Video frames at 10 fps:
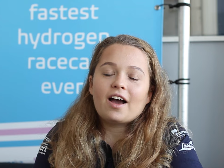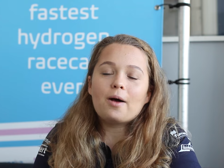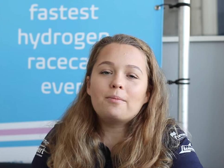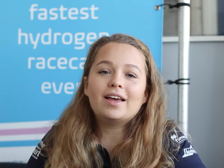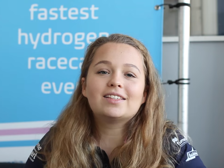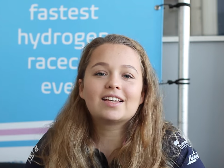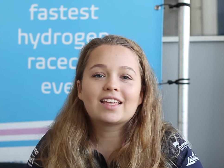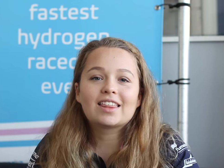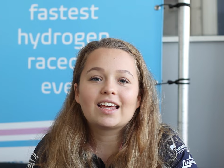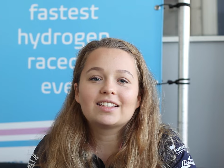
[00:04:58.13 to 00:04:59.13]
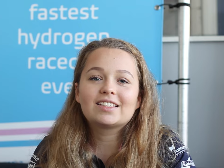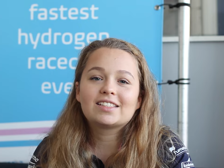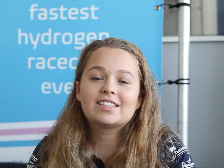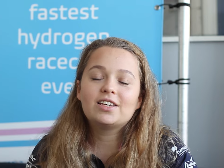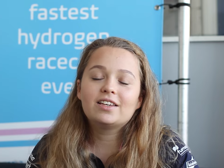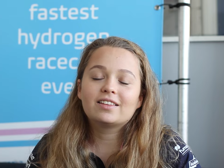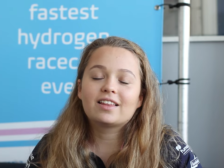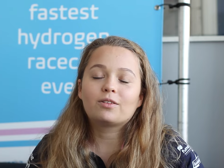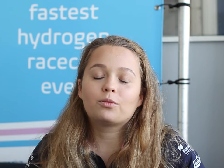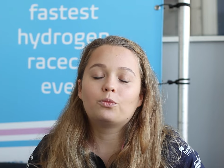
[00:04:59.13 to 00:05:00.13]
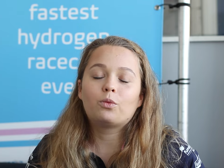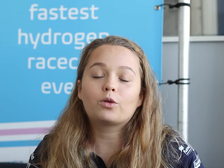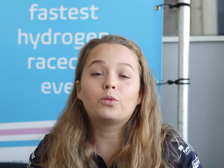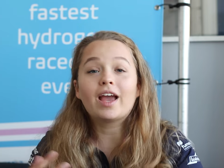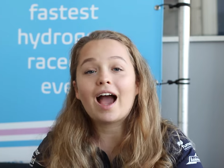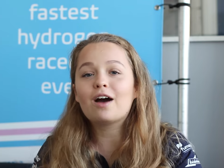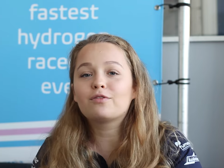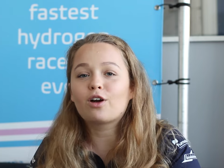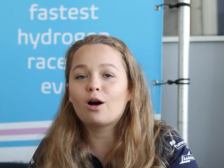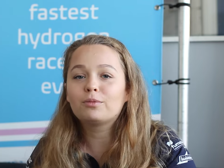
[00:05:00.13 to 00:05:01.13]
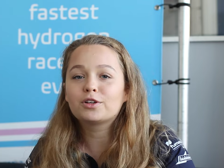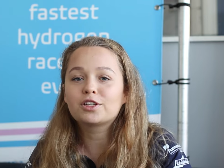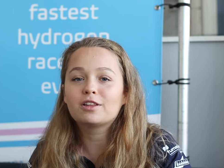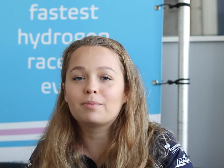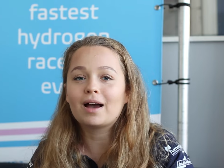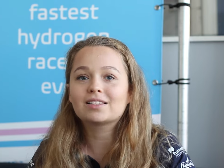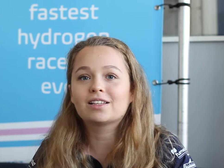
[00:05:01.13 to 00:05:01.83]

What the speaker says: amazing thing to see that what we have accomplished in the past,